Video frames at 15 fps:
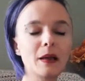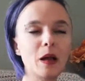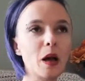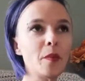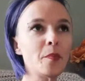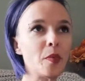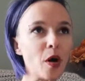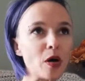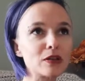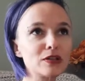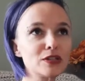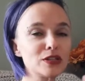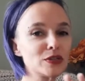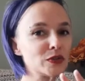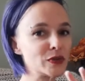
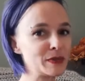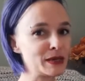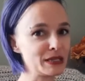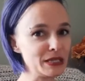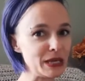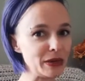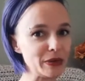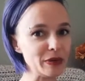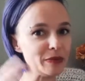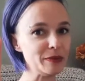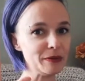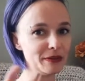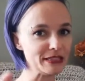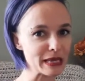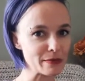Apologies for my
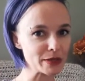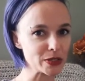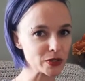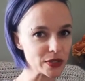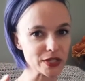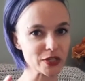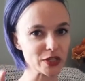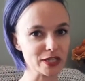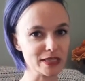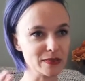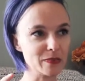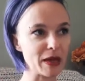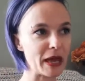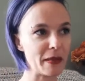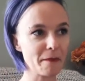terrible demonstrations,
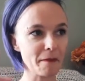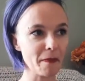but